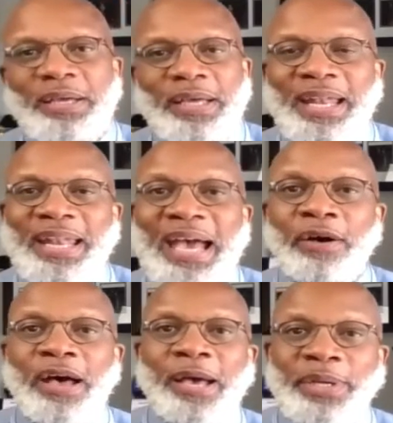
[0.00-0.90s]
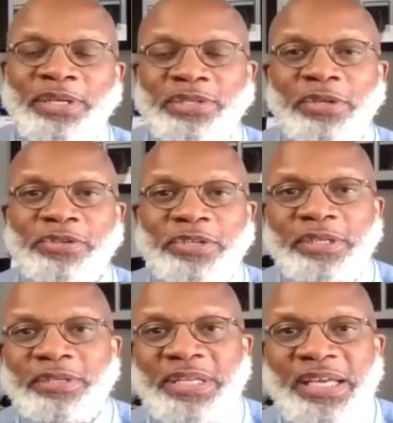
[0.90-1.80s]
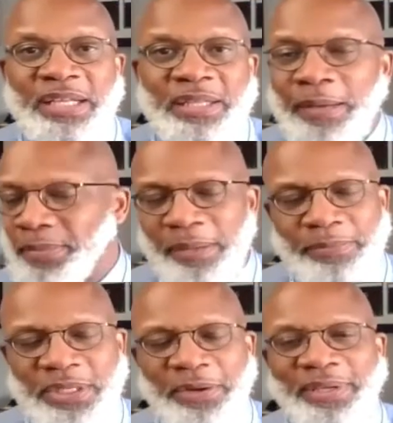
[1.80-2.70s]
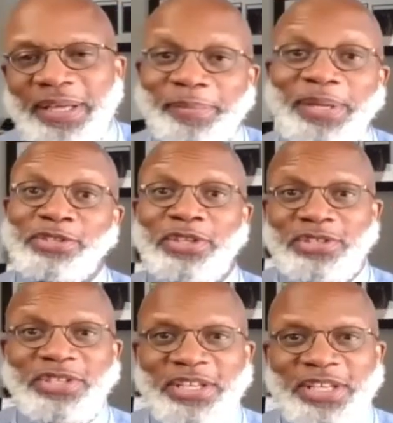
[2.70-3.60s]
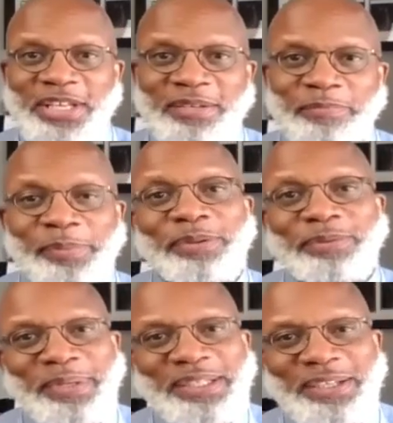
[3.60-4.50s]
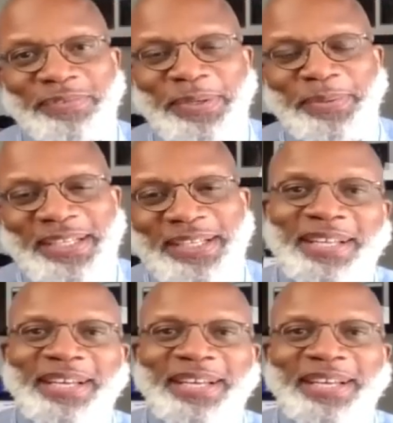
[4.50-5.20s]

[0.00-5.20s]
Uh, and now I'm an associate dean. I'm, I'm sorry, I'm an assistant dean, Promoting myself already.